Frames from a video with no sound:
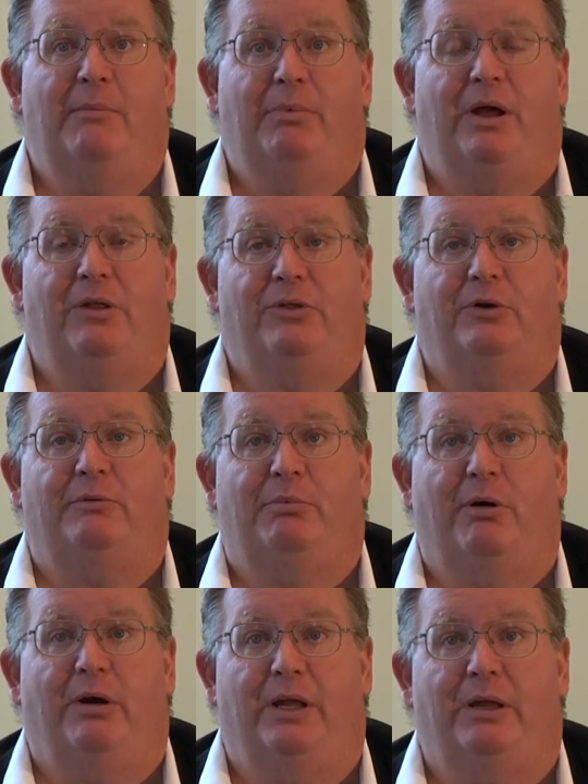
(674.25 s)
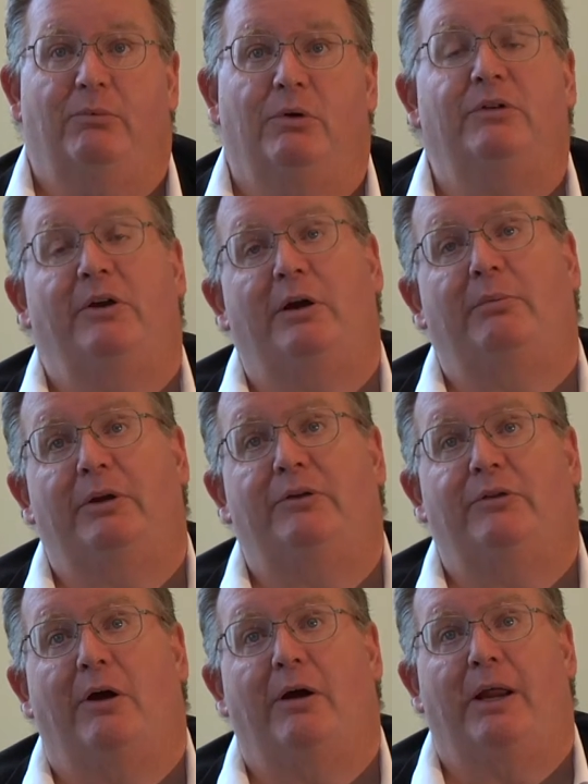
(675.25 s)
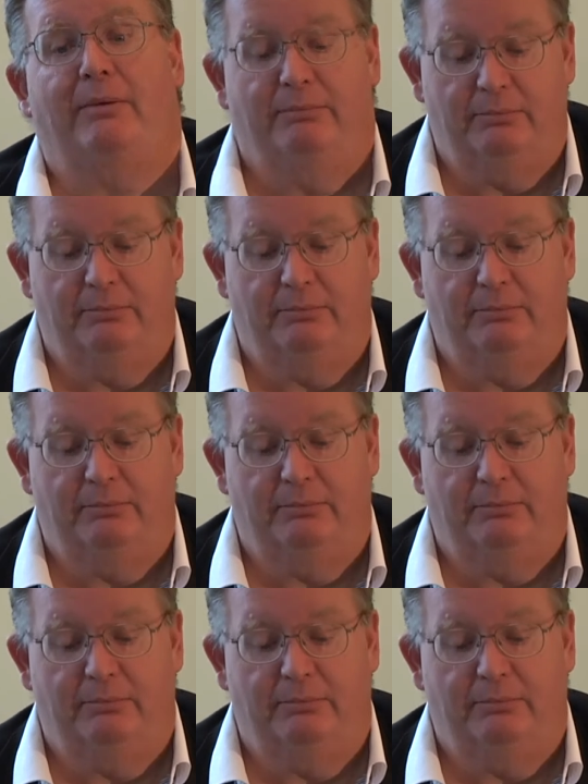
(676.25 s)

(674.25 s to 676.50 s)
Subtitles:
by a third party. We're terribly sorry."